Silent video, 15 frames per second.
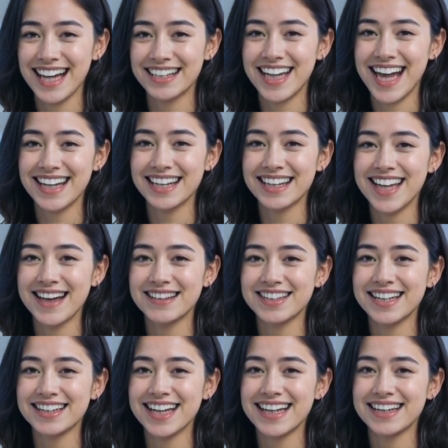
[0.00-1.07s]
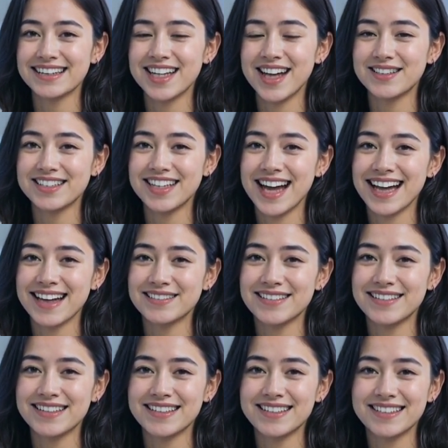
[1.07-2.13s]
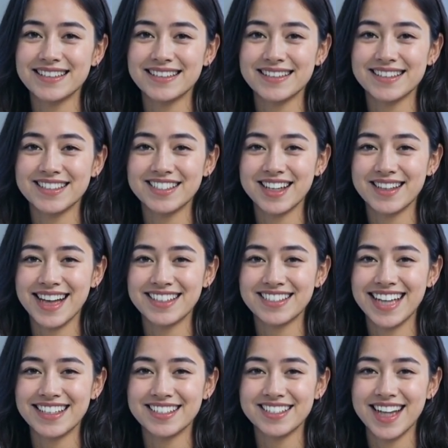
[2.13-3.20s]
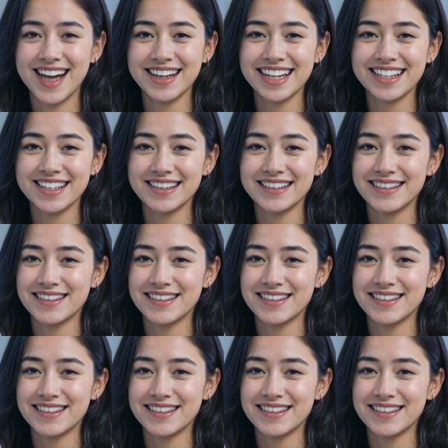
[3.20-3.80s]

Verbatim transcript: and get connected in no time. So let's get started.